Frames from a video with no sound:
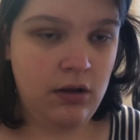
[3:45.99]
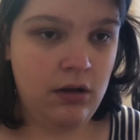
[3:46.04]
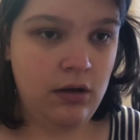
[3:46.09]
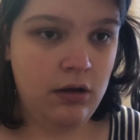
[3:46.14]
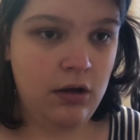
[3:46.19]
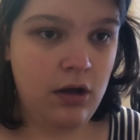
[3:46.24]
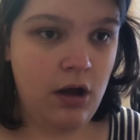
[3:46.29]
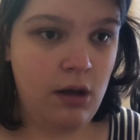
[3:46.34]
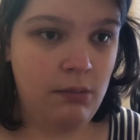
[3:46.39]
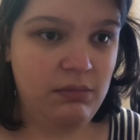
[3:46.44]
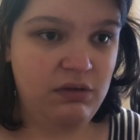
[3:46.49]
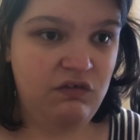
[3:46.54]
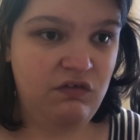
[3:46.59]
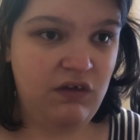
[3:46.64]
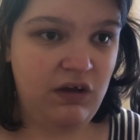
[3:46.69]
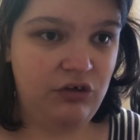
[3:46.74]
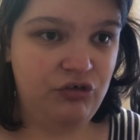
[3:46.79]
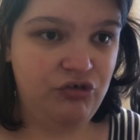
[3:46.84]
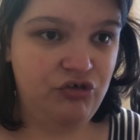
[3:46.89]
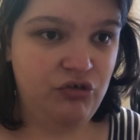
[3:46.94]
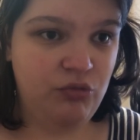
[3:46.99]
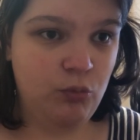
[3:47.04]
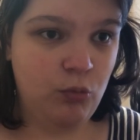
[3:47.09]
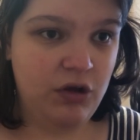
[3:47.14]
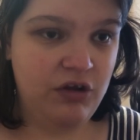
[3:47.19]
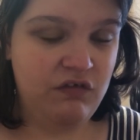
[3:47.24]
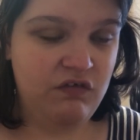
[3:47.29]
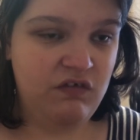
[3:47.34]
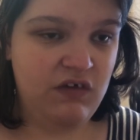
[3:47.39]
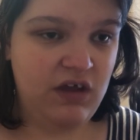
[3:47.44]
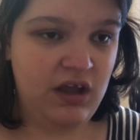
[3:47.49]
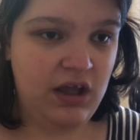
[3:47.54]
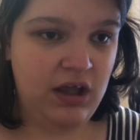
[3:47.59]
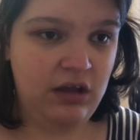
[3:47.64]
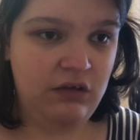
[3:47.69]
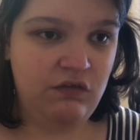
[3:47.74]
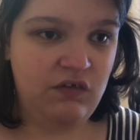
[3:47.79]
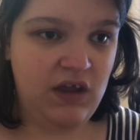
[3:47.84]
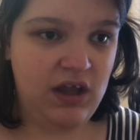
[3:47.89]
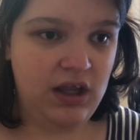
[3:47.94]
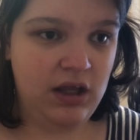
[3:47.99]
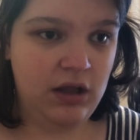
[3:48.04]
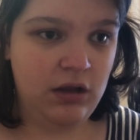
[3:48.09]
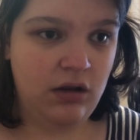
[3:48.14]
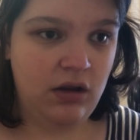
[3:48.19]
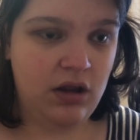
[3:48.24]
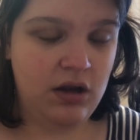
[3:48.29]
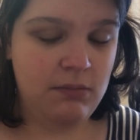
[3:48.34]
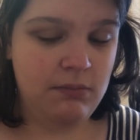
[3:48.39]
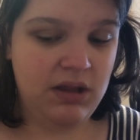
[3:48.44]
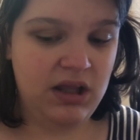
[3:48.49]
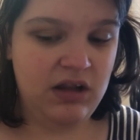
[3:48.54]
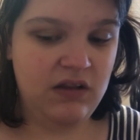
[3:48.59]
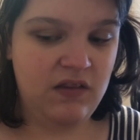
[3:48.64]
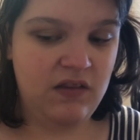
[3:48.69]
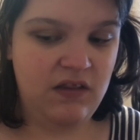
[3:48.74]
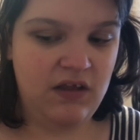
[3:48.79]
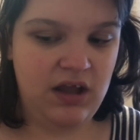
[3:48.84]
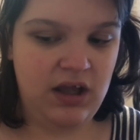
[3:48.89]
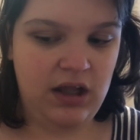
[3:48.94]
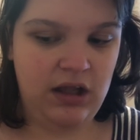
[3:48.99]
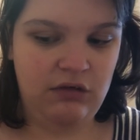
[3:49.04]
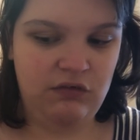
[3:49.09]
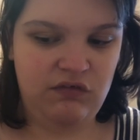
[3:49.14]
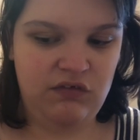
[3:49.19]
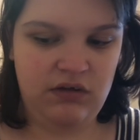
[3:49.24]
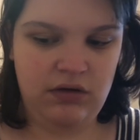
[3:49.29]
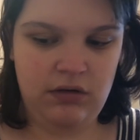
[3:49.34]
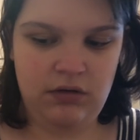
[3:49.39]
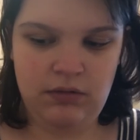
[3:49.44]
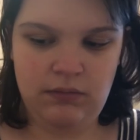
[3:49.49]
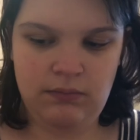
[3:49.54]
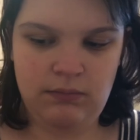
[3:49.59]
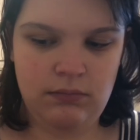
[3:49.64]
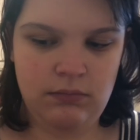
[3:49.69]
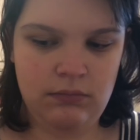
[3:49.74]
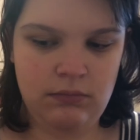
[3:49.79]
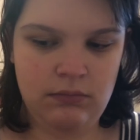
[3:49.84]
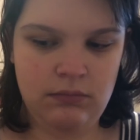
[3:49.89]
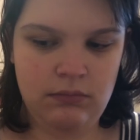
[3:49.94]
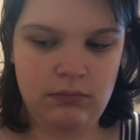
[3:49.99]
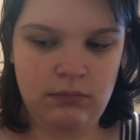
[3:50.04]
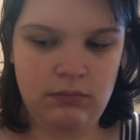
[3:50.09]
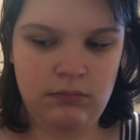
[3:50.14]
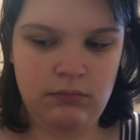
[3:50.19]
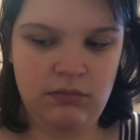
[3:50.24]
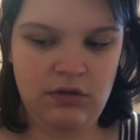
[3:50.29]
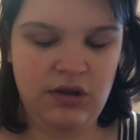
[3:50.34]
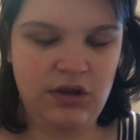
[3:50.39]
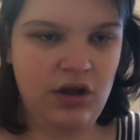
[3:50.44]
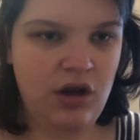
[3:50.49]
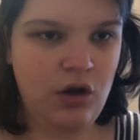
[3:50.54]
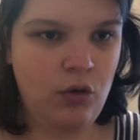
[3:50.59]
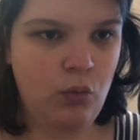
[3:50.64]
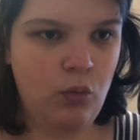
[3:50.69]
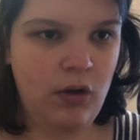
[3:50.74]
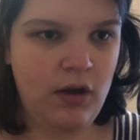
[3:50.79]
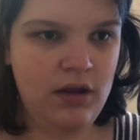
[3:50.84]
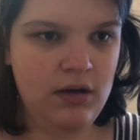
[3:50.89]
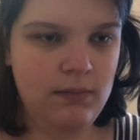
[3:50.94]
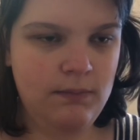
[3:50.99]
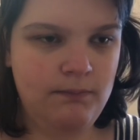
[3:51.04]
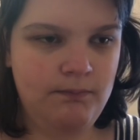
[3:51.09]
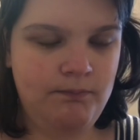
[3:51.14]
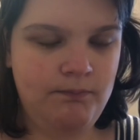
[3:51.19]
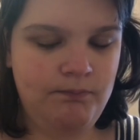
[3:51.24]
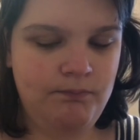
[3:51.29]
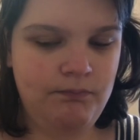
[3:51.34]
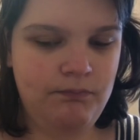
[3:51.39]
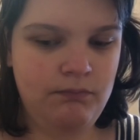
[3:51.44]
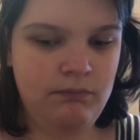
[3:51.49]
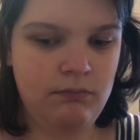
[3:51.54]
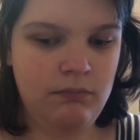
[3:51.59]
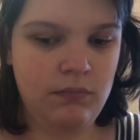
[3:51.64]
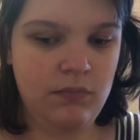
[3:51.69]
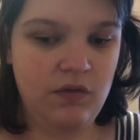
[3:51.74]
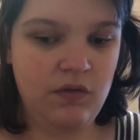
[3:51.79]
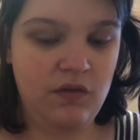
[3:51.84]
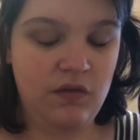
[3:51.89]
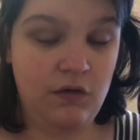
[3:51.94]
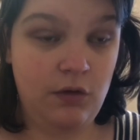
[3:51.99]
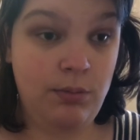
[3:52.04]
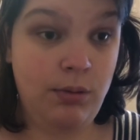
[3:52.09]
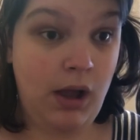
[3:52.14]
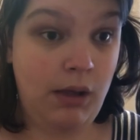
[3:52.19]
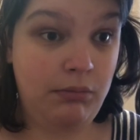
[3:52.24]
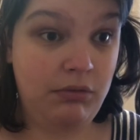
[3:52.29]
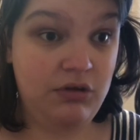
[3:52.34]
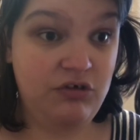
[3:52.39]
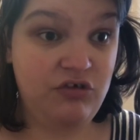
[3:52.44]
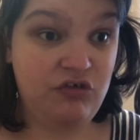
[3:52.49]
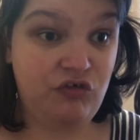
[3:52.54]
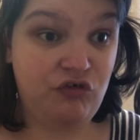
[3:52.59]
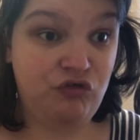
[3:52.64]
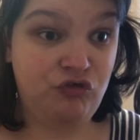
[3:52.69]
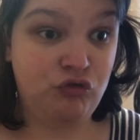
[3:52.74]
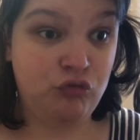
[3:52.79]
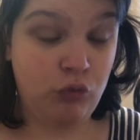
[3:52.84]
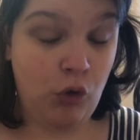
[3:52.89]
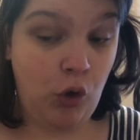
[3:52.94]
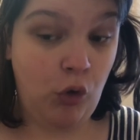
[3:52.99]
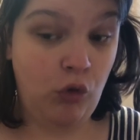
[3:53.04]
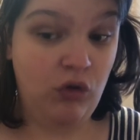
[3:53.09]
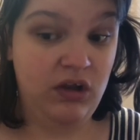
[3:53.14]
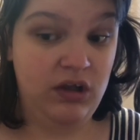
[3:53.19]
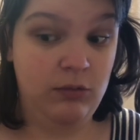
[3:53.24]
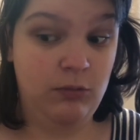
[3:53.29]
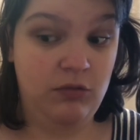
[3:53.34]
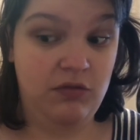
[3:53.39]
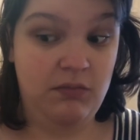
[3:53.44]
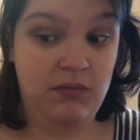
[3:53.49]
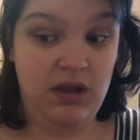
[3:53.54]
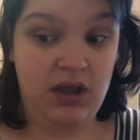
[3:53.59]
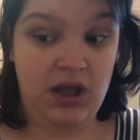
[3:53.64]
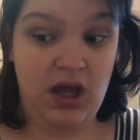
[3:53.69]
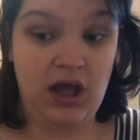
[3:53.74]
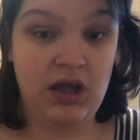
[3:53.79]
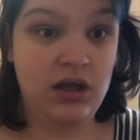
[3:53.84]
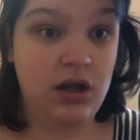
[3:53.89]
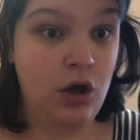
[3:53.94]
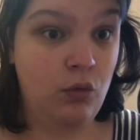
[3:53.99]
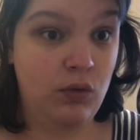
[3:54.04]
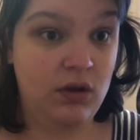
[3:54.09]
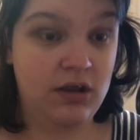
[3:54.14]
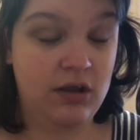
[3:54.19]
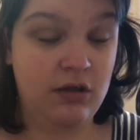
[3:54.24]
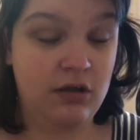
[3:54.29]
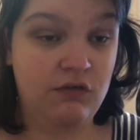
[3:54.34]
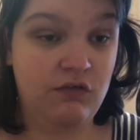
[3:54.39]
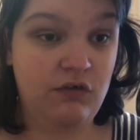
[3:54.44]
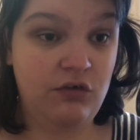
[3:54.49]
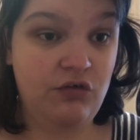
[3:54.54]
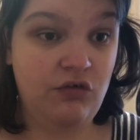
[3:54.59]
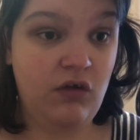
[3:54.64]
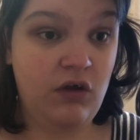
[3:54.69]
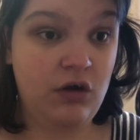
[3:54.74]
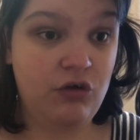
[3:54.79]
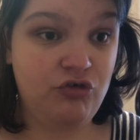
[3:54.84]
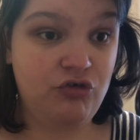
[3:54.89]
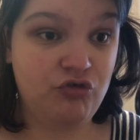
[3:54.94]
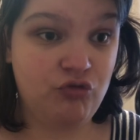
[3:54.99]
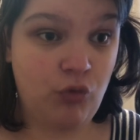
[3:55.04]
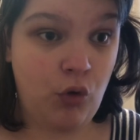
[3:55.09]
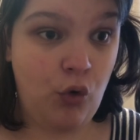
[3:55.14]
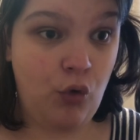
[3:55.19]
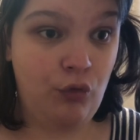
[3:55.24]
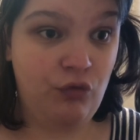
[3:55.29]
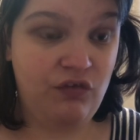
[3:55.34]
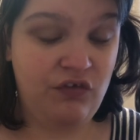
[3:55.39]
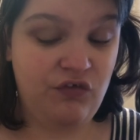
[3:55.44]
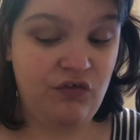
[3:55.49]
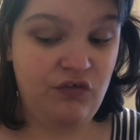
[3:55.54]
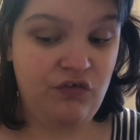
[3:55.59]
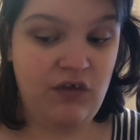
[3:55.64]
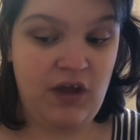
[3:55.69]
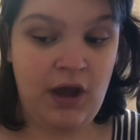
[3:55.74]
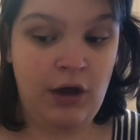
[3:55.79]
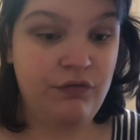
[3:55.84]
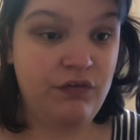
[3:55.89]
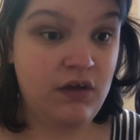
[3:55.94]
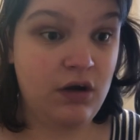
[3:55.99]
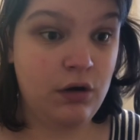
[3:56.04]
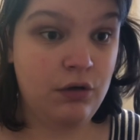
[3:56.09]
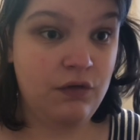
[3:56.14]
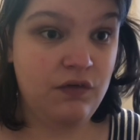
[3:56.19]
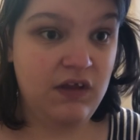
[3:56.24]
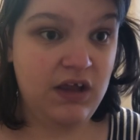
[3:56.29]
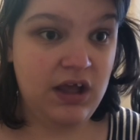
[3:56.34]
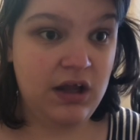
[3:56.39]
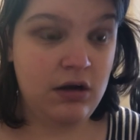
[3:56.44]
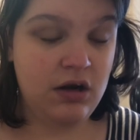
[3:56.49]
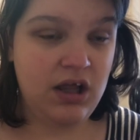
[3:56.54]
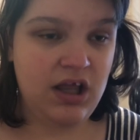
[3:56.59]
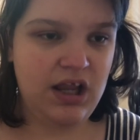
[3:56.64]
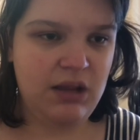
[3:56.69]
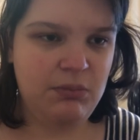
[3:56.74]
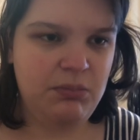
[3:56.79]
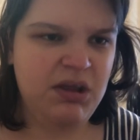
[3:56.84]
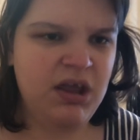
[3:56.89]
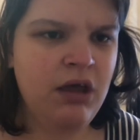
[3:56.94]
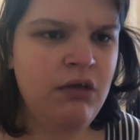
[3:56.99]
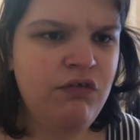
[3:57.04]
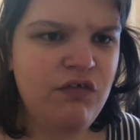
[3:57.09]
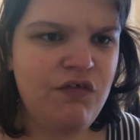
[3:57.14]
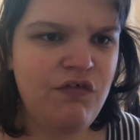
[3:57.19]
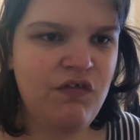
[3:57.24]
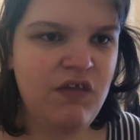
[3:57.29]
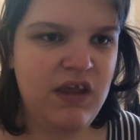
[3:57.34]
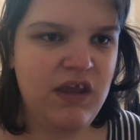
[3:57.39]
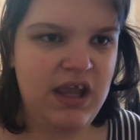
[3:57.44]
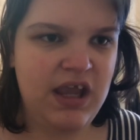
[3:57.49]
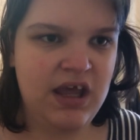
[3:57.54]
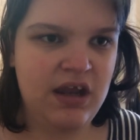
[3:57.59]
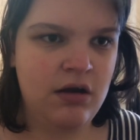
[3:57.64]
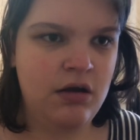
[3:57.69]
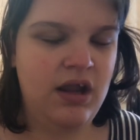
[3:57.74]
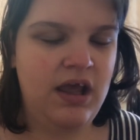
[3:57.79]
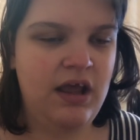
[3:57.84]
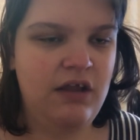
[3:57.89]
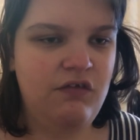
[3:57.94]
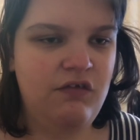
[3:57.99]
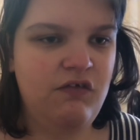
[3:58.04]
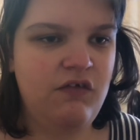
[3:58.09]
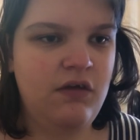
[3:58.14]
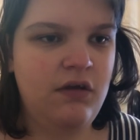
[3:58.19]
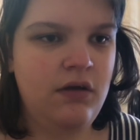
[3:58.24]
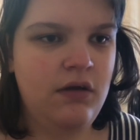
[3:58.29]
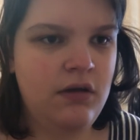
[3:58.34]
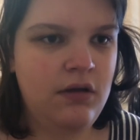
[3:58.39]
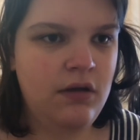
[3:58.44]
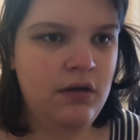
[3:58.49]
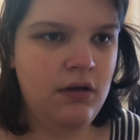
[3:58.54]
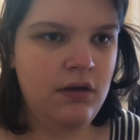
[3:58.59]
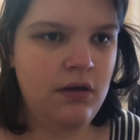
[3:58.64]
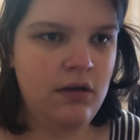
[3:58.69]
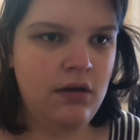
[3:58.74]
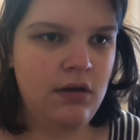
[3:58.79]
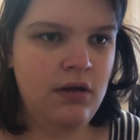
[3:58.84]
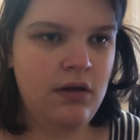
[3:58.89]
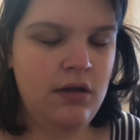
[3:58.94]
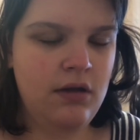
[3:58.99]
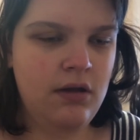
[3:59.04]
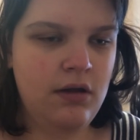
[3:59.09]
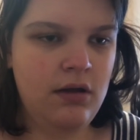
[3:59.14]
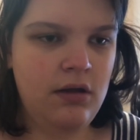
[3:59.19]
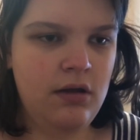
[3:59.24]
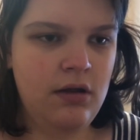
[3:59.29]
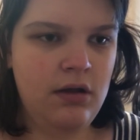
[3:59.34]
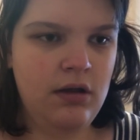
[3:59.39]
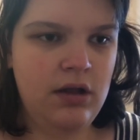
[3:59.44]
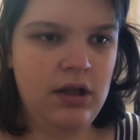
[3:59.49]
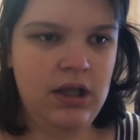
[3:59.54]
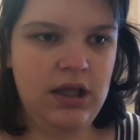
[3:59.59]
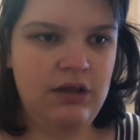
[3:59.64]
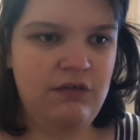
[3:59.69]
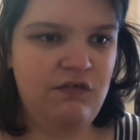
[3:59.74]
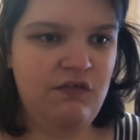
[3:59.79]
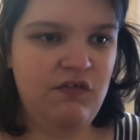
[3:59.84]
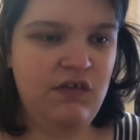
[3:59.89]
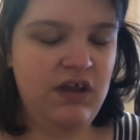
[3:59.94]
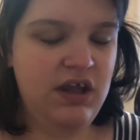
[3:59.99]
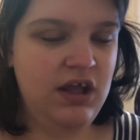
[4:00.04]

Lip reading: comment section one day saying a lot of mean things, and you know what? They're probably just trolling with me. I know it, because there's a lot of trolls out there on the internet, because it's the internet. It's the